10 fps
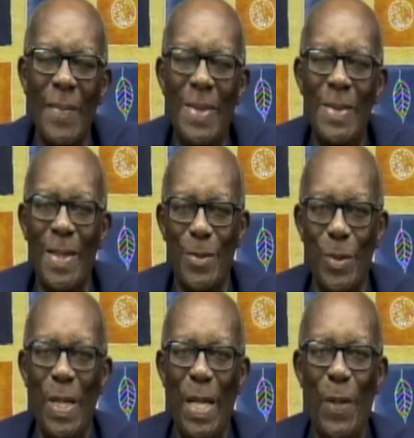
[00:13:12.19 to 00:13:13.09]
Just
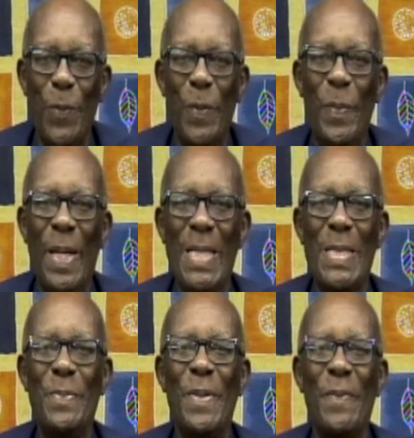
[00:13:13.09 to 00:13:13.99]

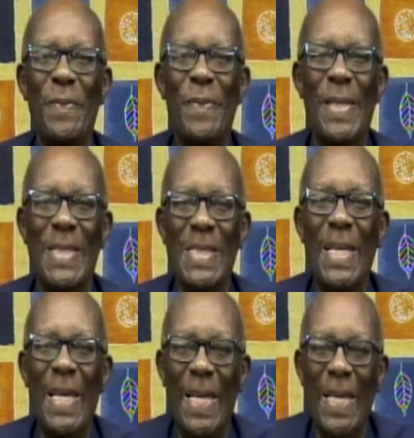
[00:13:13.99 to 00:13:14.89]
reminds me of the
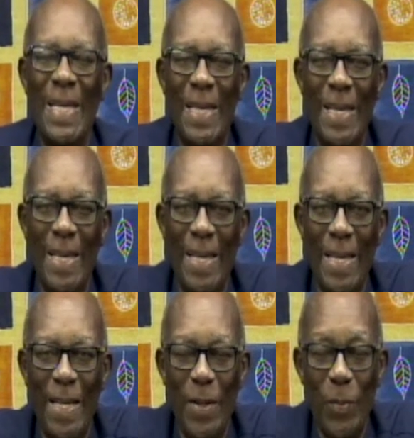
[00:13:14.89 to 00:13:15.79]
saying,
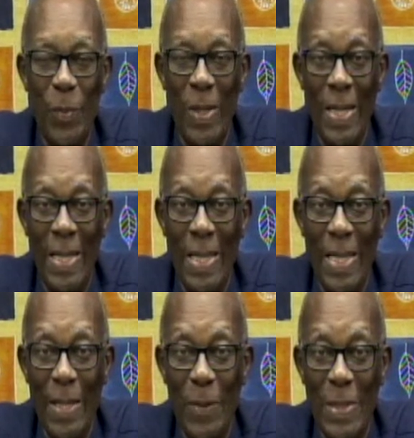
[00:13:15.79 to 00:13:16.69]
where
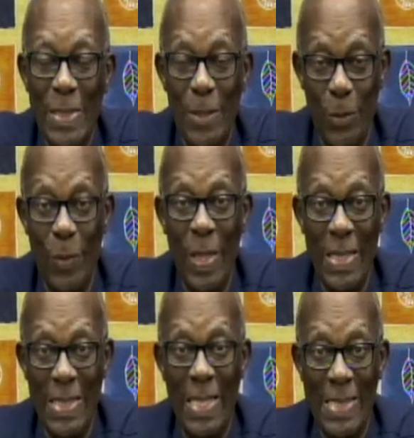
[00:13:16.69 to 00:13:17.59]
there is,
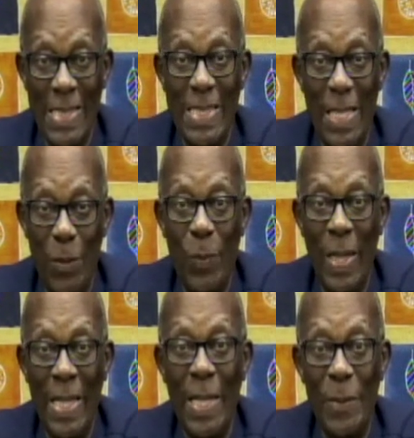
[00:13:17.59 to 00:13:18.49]
there's a saying,
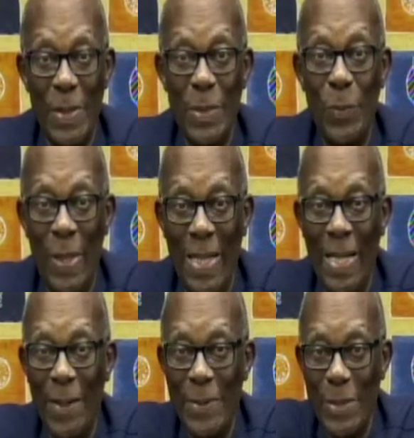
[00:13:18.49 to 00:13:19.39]
where there is a will,
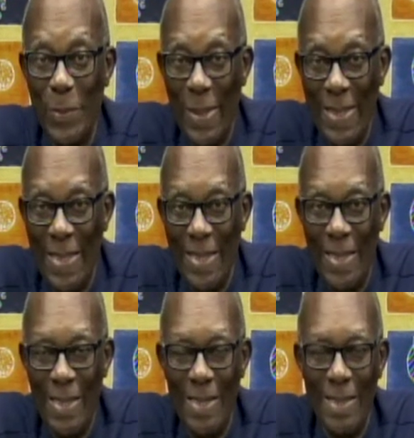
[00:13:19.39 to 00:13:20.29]
there is a way.
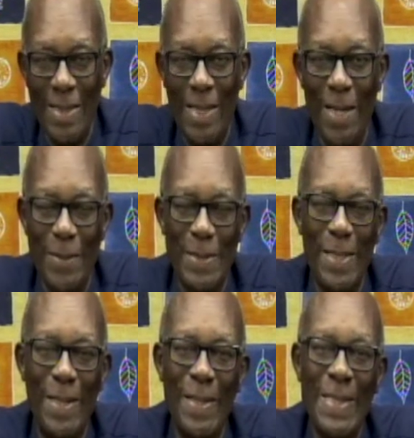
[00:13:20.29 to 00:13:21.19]
There's
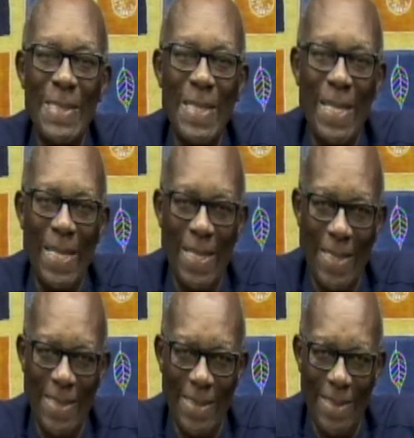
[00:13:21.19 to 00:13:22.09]
another saying,
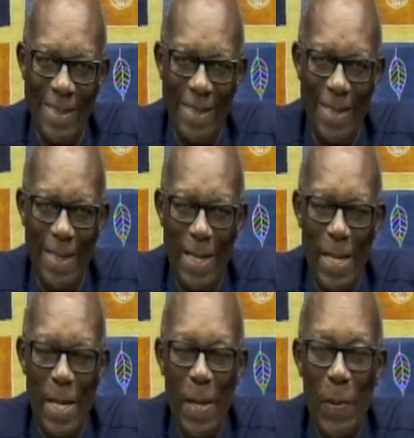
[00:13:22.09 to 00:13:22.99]

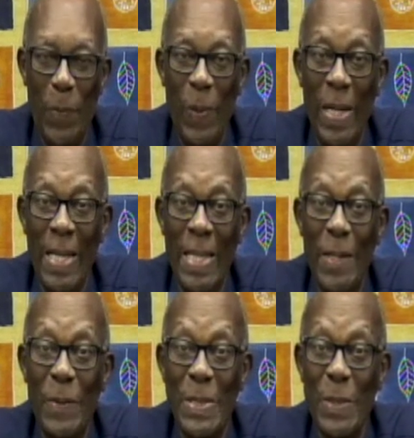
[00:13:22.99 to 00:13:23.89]
where
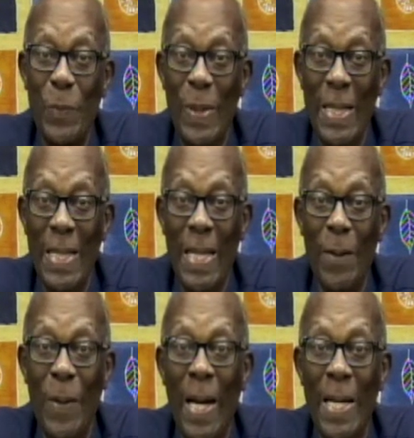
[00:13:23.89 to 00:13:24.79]
there is a will,
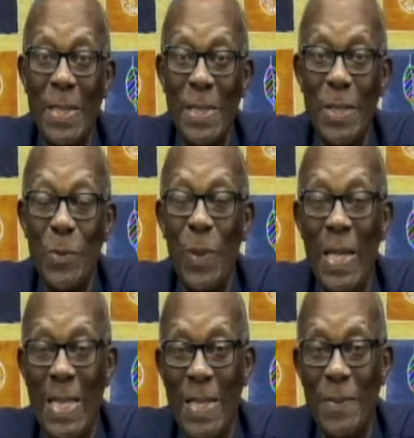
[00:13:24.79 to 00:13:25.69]
there are anxious
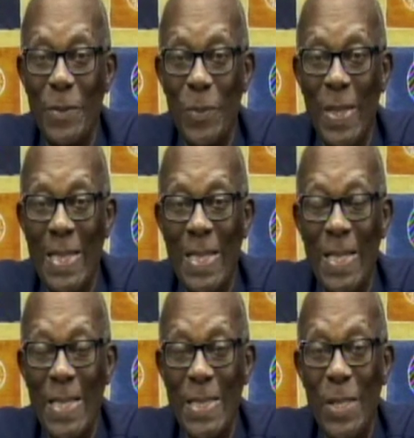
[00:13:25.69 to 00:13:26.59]
relatives
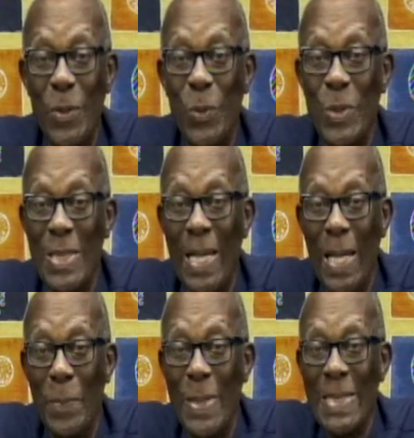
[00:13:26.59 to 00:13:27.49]
waiting to see whose
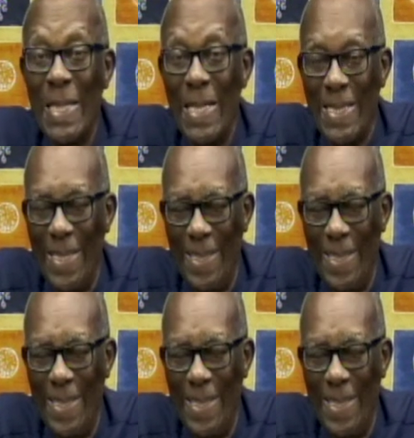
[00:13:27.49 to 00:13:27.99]
name is in it.